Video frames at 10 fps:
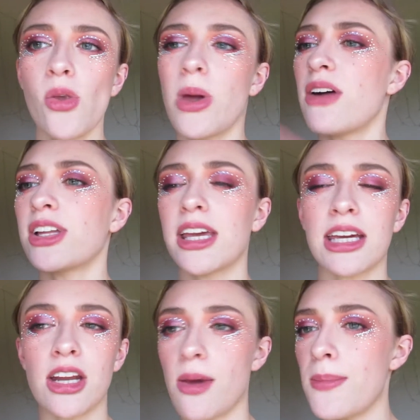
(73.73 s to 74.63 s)
Having
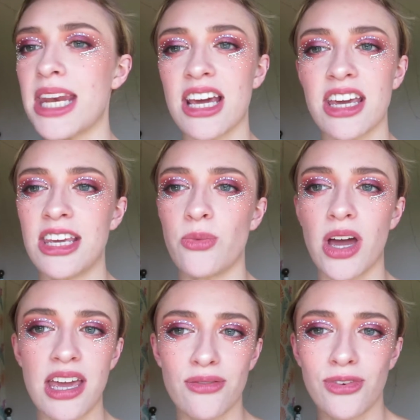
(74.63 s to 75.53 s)
like another mini heat
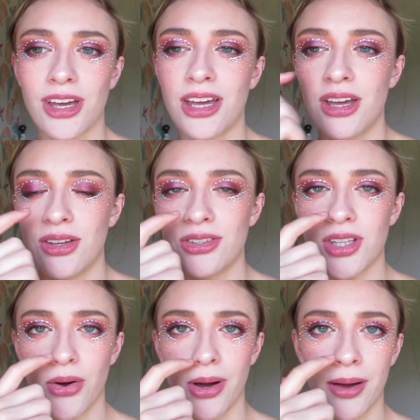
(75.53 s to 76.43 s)
wave. So